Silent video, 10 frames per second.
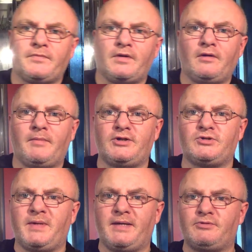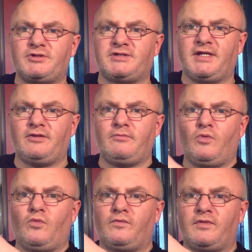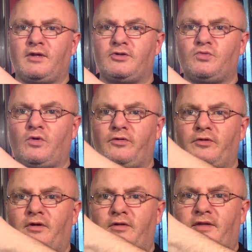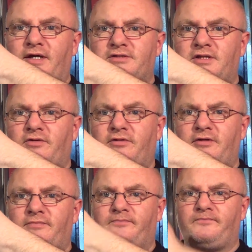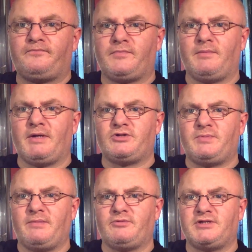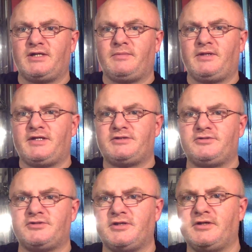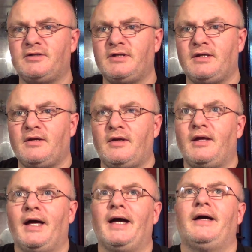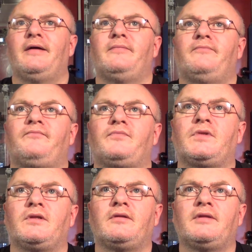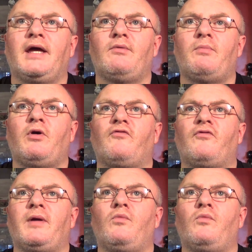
You might just be able to see them. There's one and that's the other. You might just be able to see them in the distance there. They were bought for me.